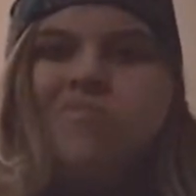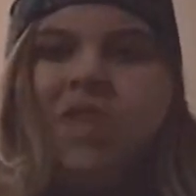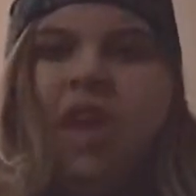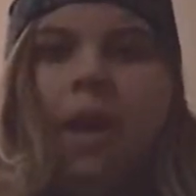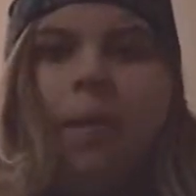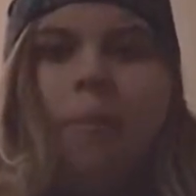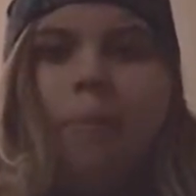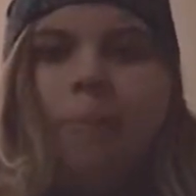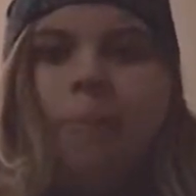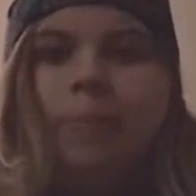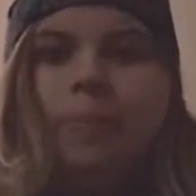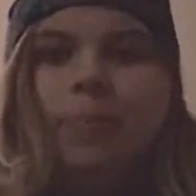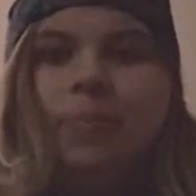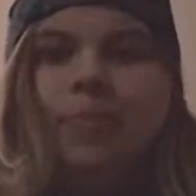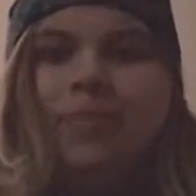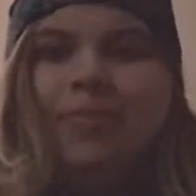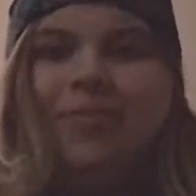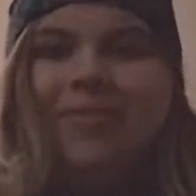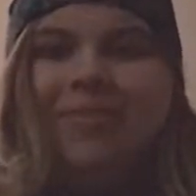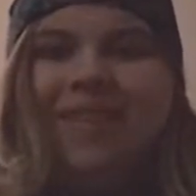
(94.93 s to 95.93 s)
yeah.
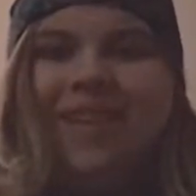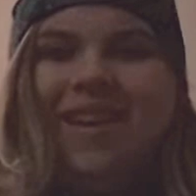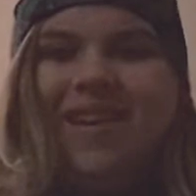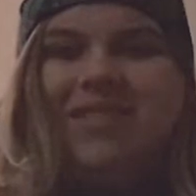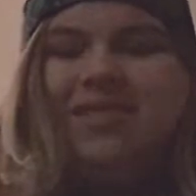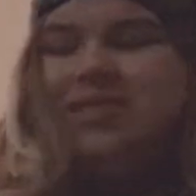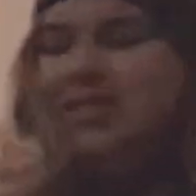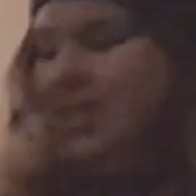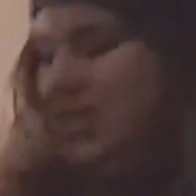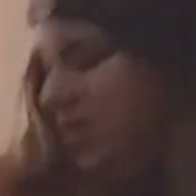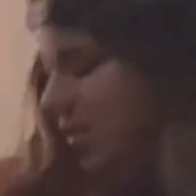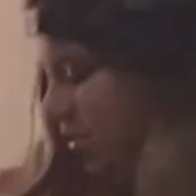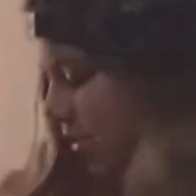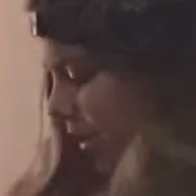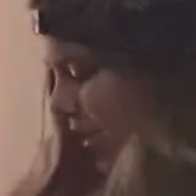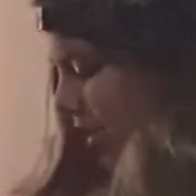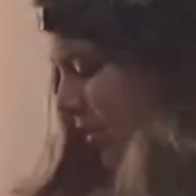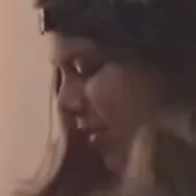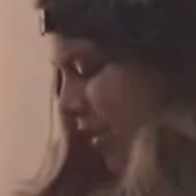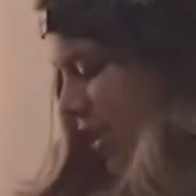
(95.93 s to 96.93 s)
Let's
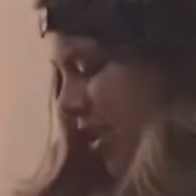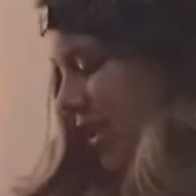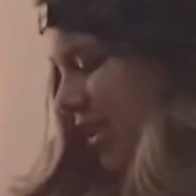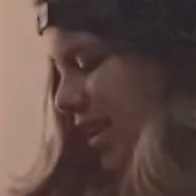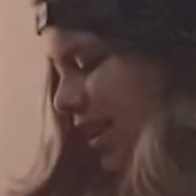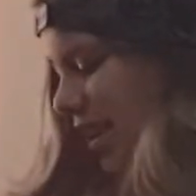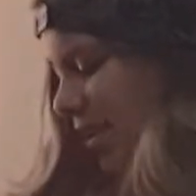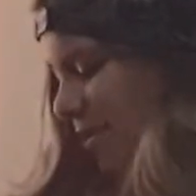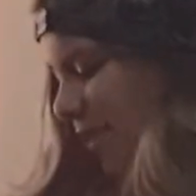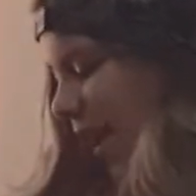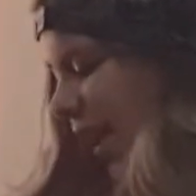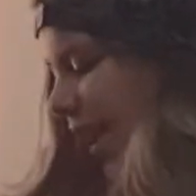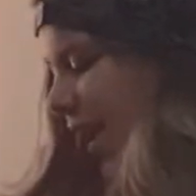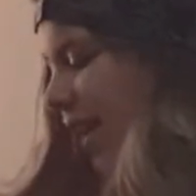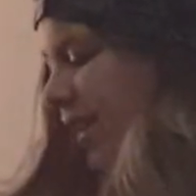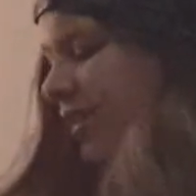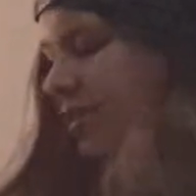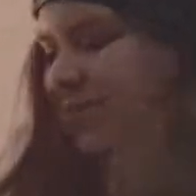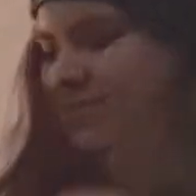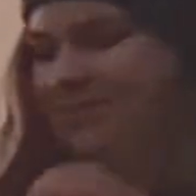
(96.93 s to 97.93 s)
read the verse anyway.